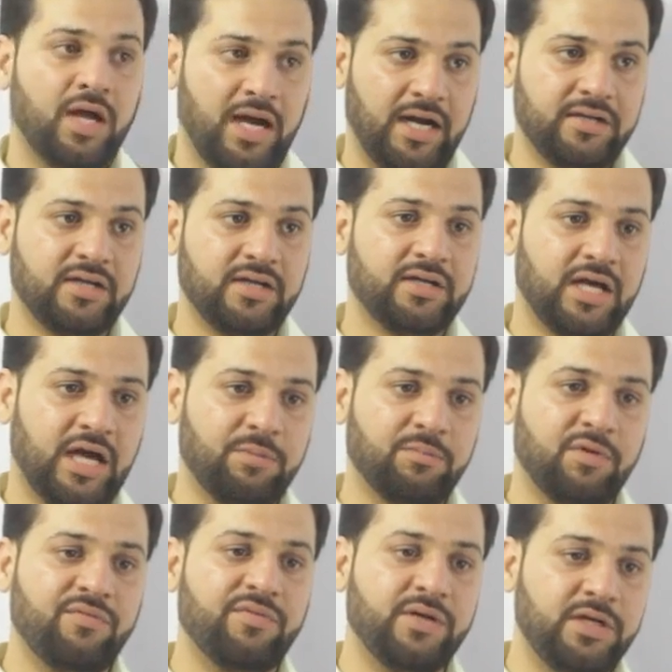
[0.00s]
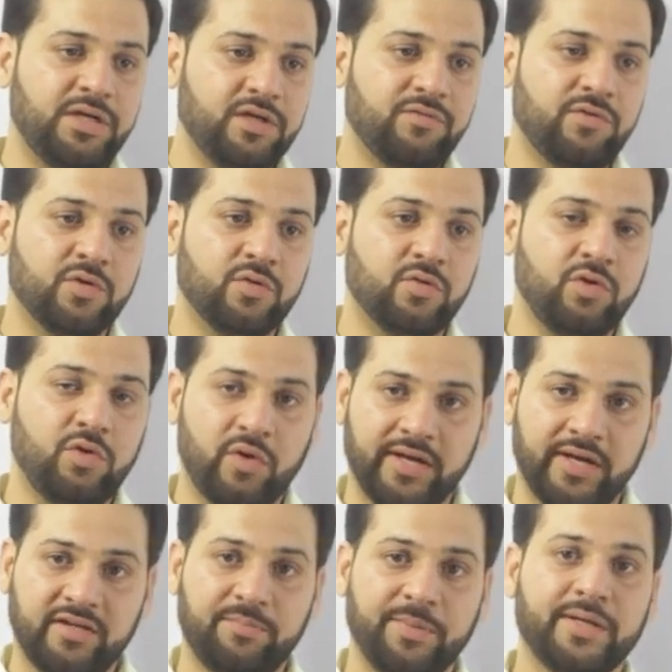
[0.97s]
at the time of interview, you
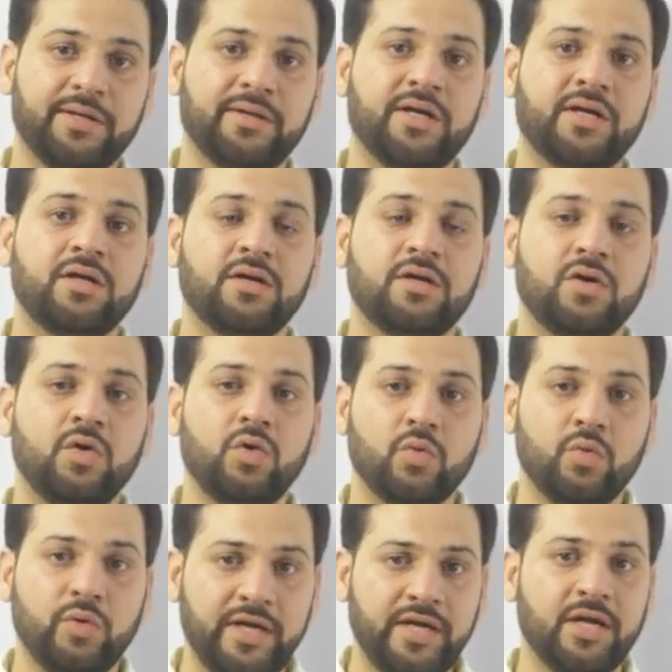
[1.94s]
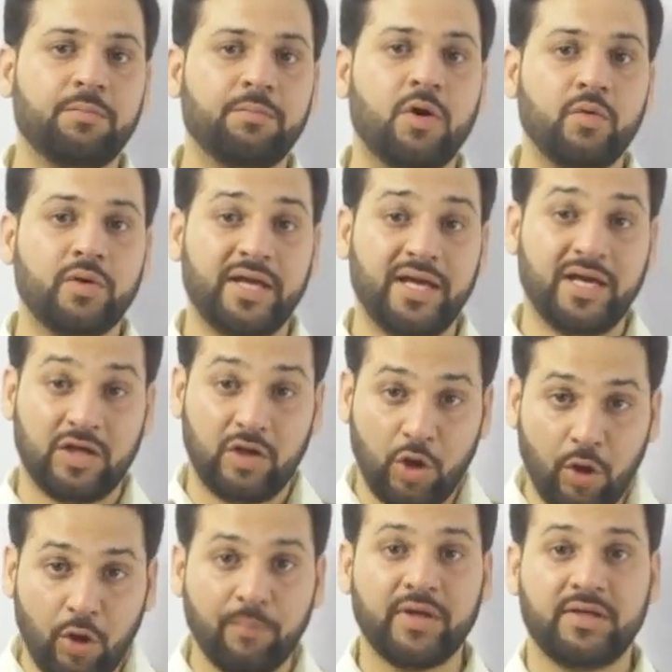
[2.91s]
are expected to read about
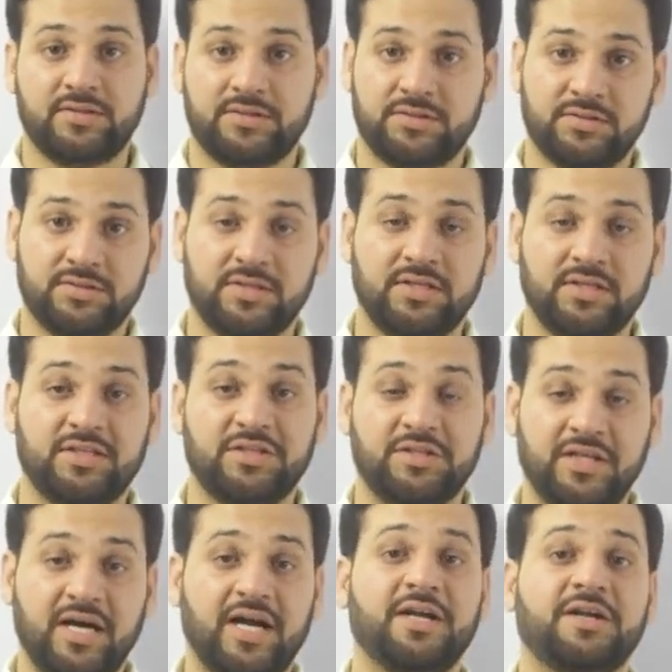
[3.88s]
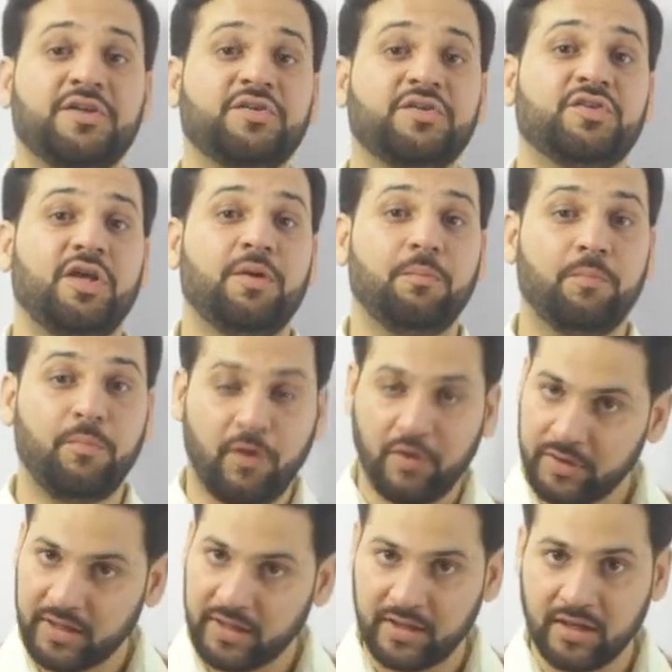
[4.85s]
economics. That is
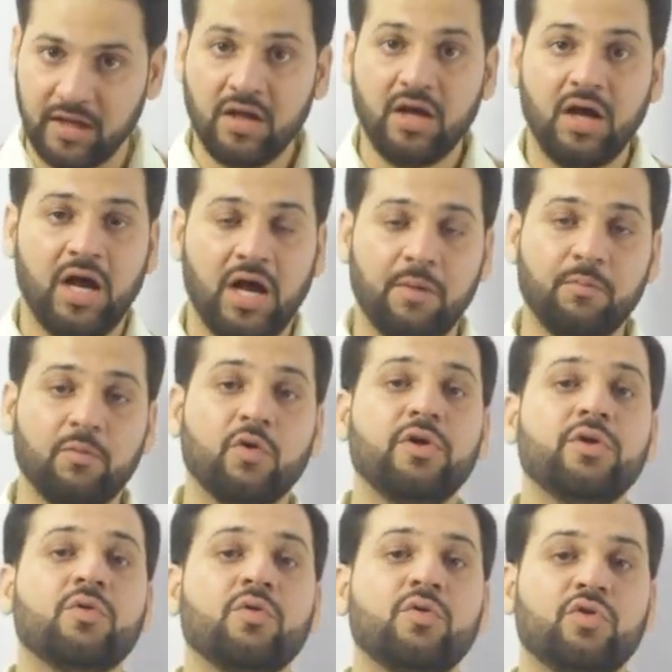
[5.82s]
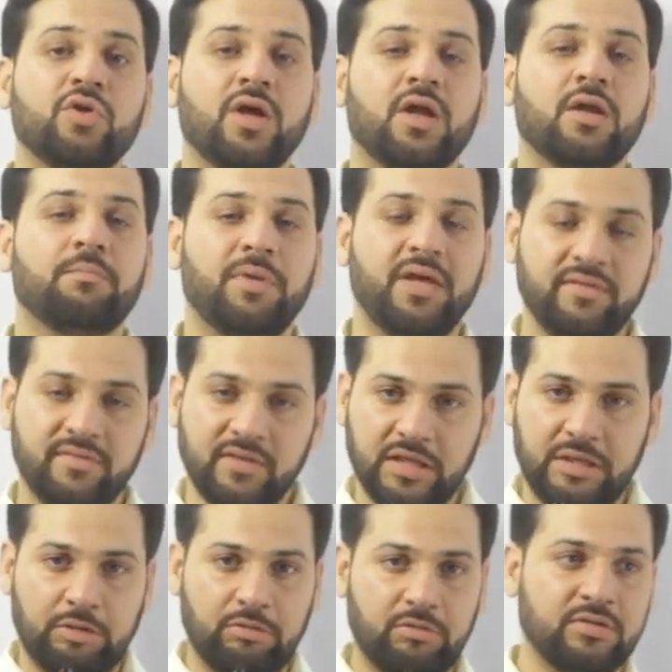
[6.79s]
important. I'm going to share
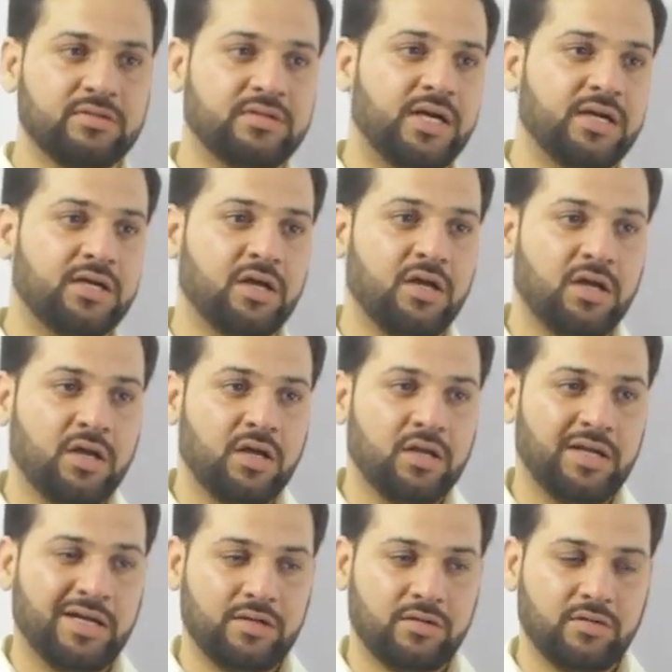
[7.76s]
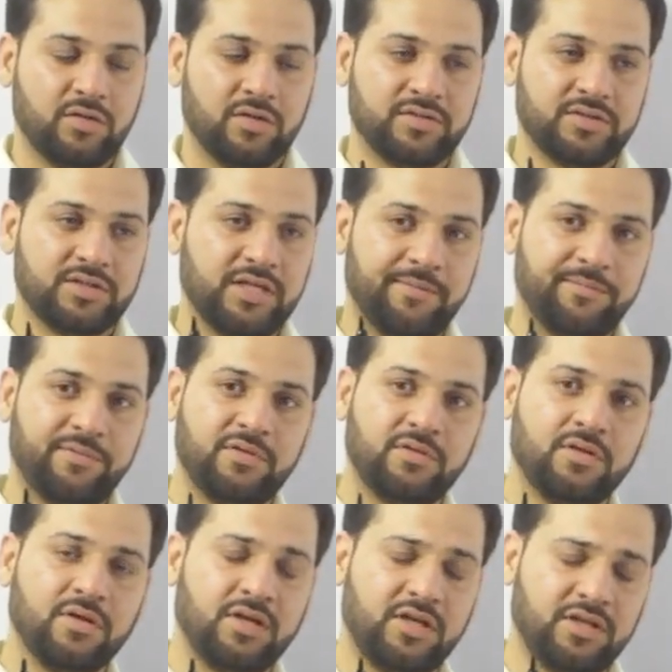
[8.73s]
basic notes, that those
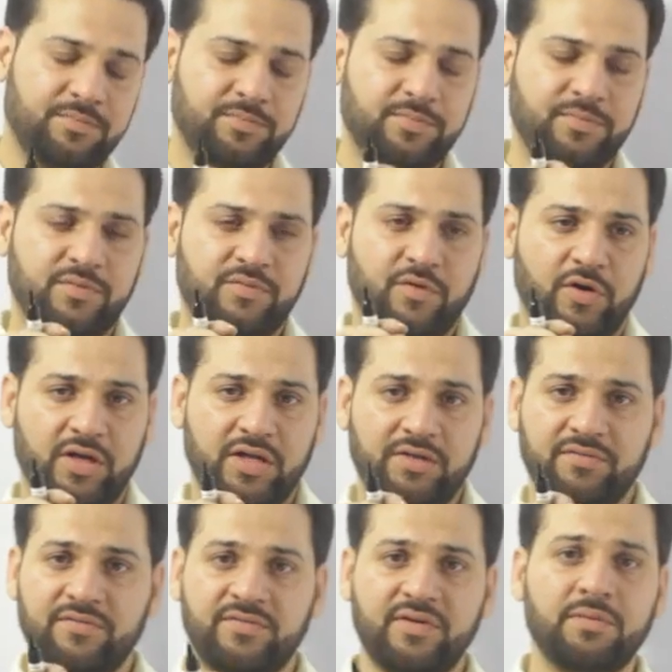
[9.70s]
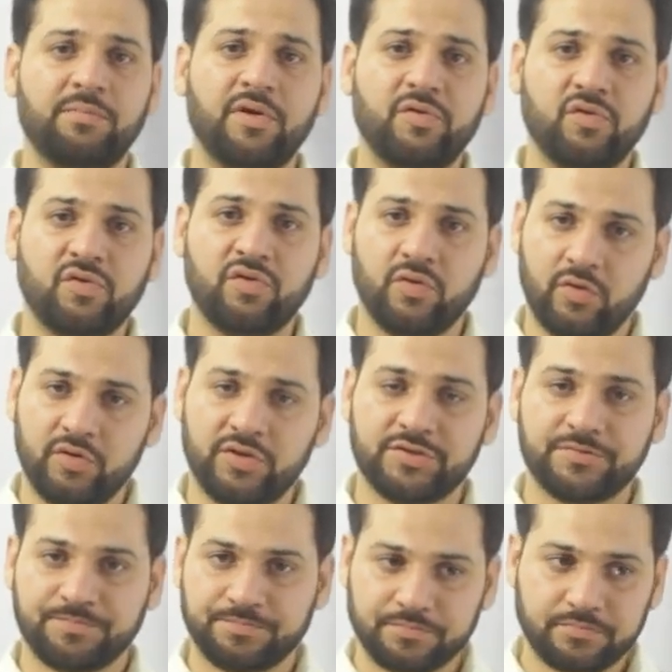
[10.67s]
crisp 40-50 pages
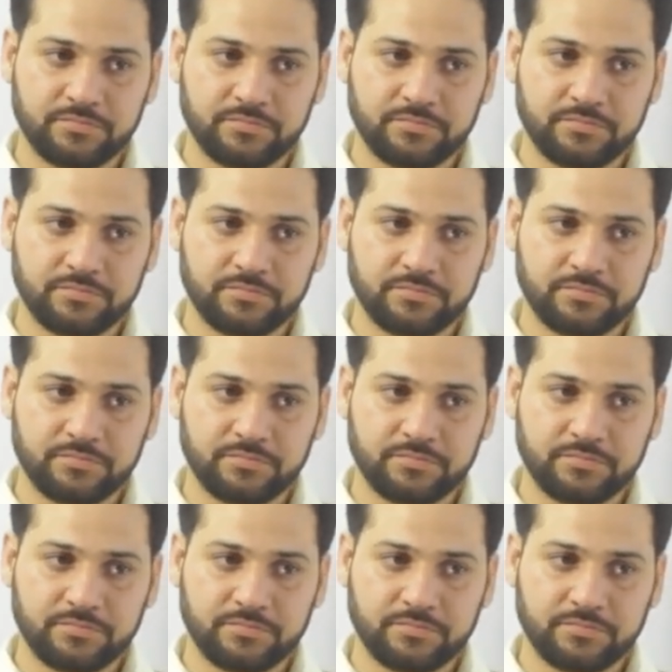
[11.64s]
notes.